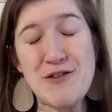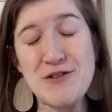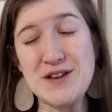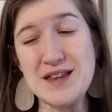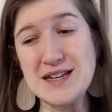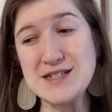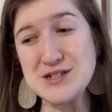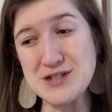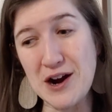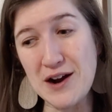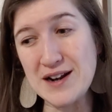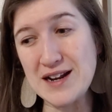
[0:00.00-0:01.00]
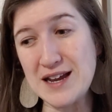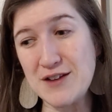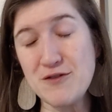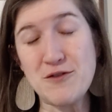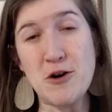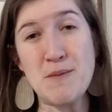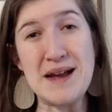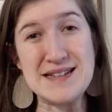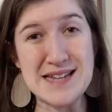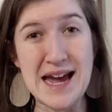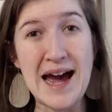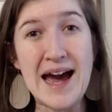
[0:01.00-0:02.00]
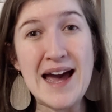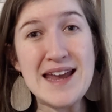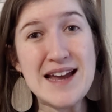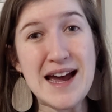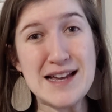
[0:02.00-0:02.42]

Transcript: I really started it for my dad.